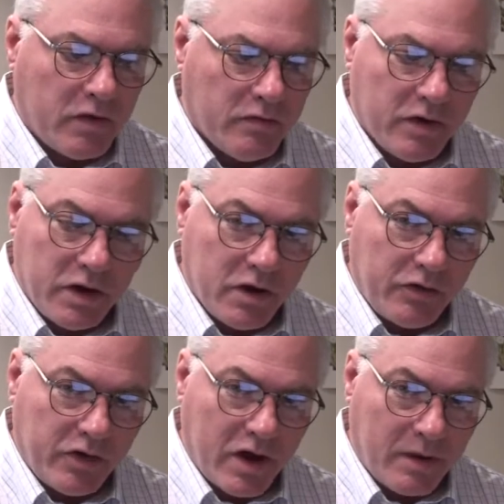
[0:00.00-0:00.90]
video
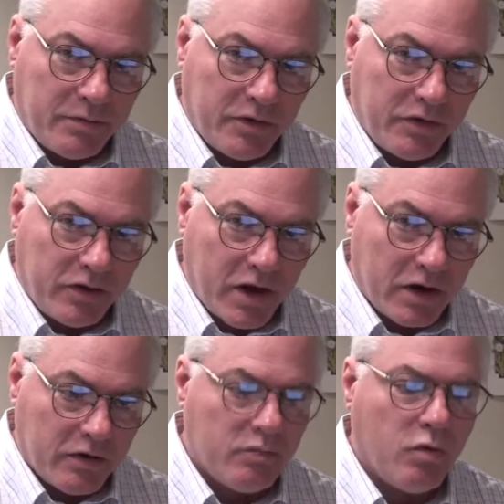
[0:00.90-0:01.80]
synopsis, that
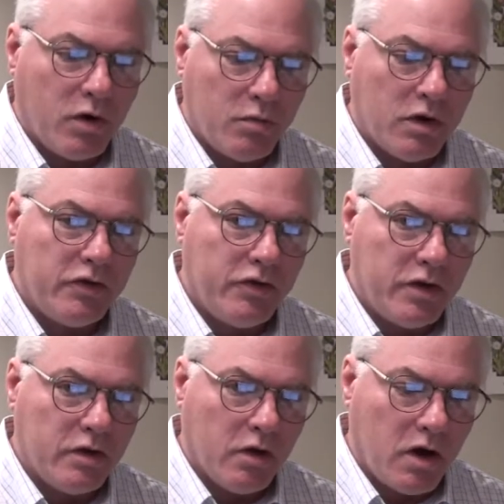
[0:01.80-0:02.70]
is what was
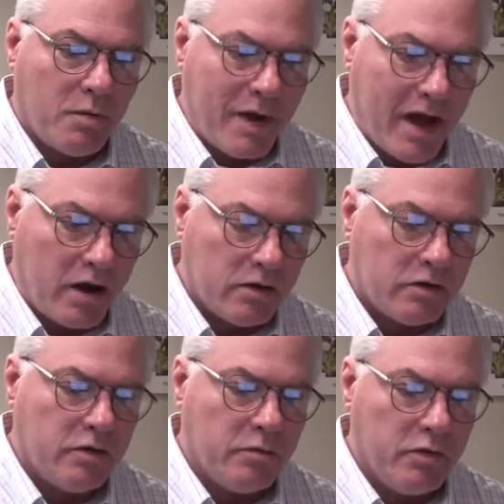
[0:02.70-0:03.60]
the law about,
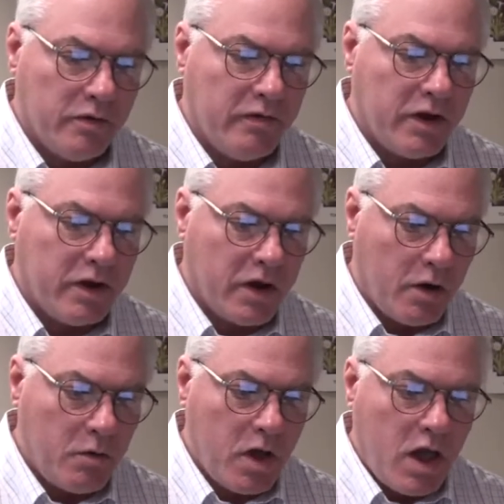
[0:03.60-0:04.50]
the
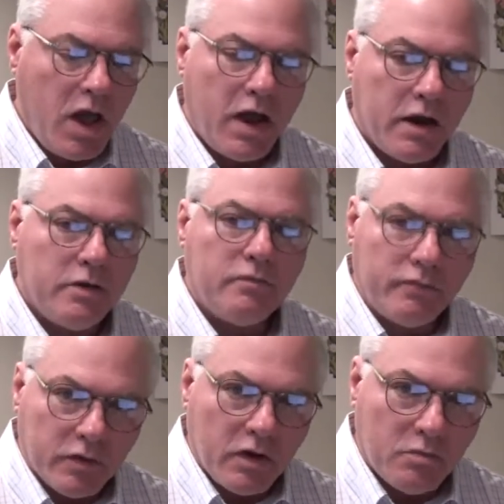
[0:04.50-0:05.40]
video, and
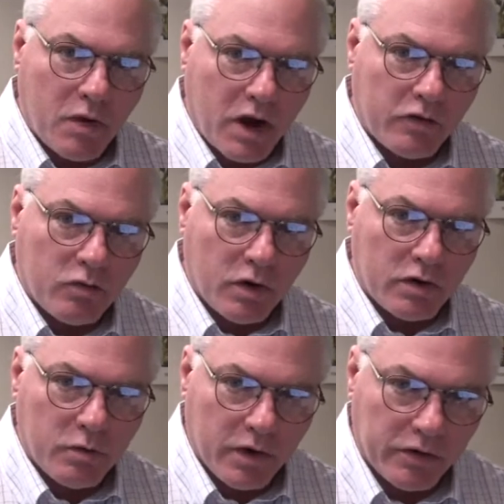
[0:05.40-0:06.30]
module
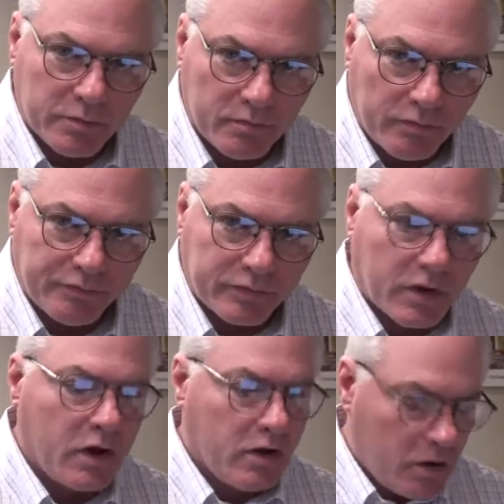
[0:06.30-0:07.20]
1 quiz.
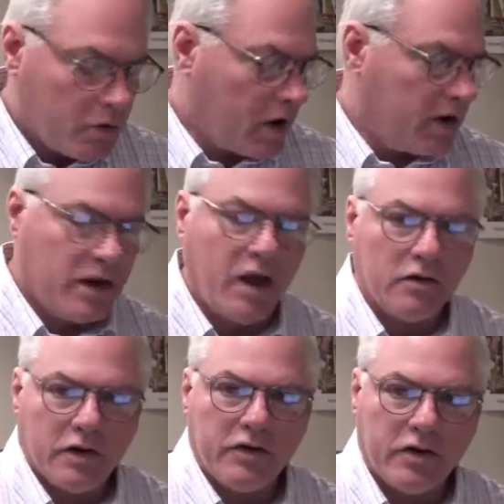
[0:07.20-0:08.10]
Okay, now
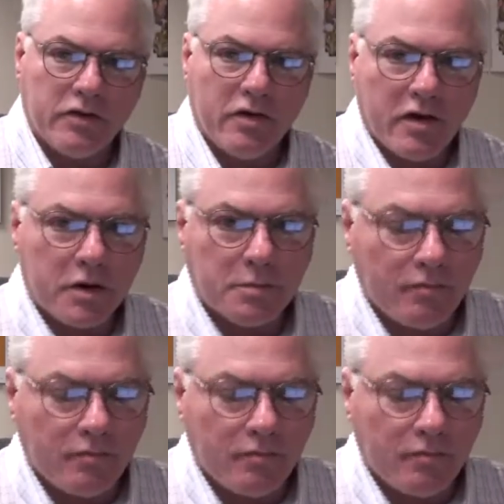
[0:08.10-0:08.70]
let's get started.